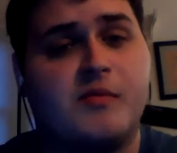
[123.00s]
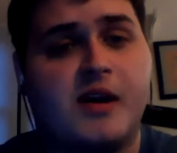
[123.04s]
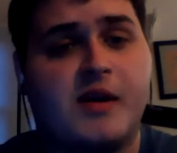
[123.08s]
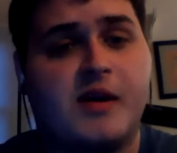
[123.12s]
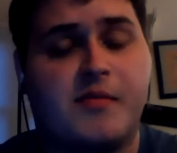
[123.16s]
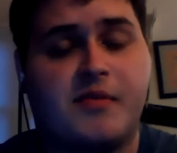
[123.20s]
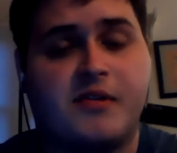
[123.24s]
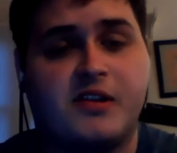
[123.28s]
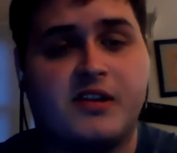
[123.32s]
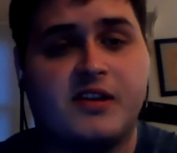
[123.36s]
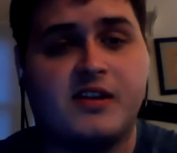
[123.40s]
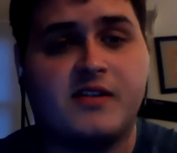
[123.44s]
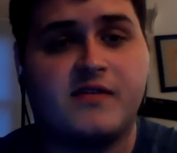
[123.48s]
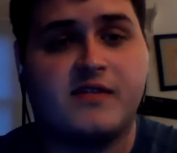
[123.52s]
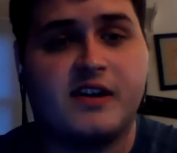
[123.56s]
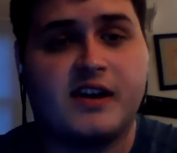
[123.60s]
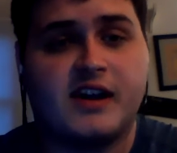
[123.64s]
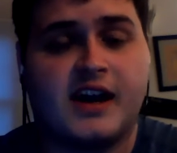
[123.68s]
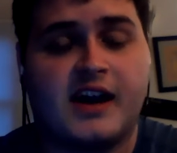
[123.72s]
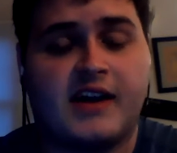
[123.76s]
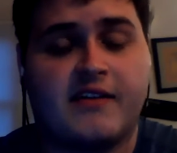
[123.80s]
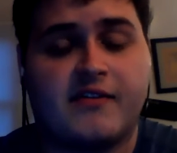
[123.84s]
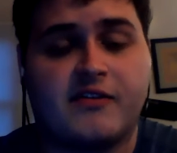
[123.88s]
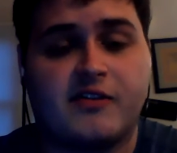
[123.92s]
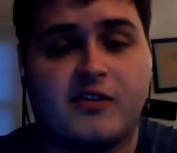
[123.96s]
you may believe it
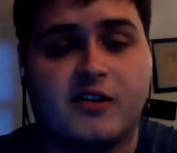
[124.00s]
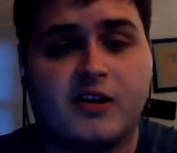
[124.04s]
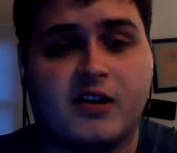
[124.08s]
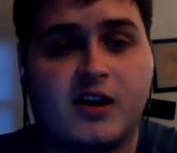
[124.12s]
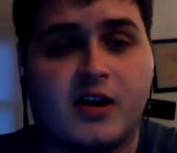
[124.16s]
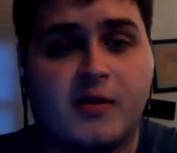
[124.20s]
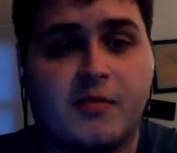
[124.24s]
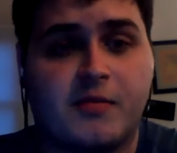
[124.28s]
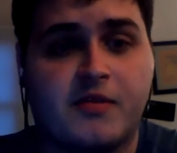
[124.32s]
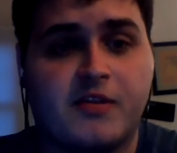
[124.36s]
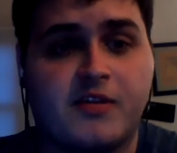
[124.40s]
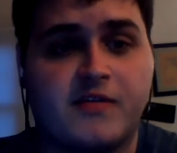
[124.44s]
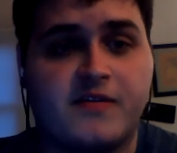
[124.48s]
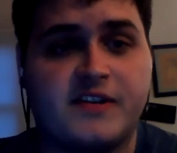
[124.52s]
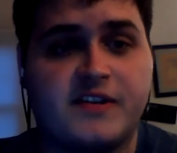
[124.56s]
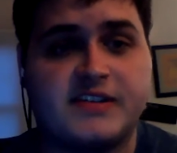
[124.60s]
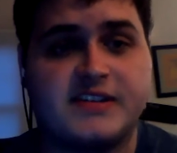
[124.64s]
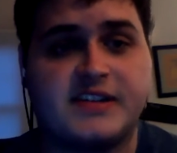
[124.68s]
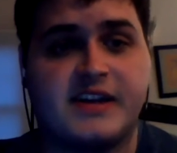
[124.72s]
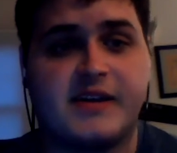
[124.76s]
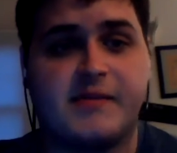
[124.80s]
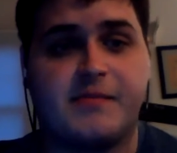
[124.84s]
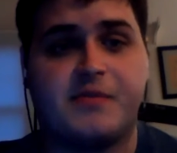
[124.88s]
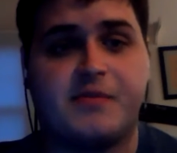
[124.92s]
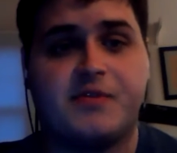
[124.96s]
after a couple of
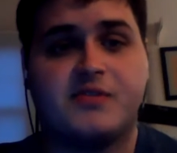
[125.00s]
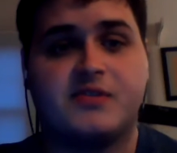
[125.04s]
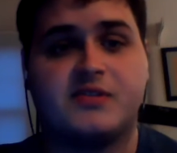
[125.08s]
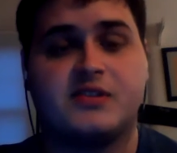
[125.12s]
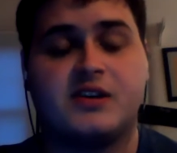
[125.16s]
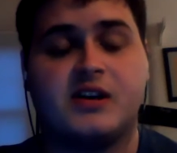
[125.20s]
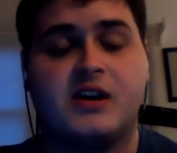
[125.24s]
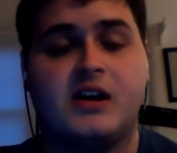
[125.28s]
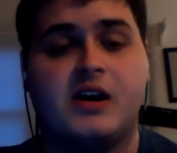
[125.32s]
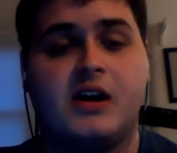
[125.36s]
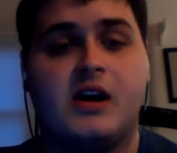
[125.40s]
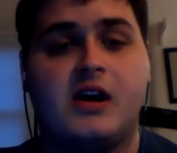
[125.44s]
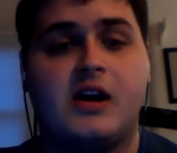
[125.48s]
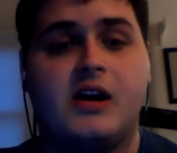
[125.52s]
examples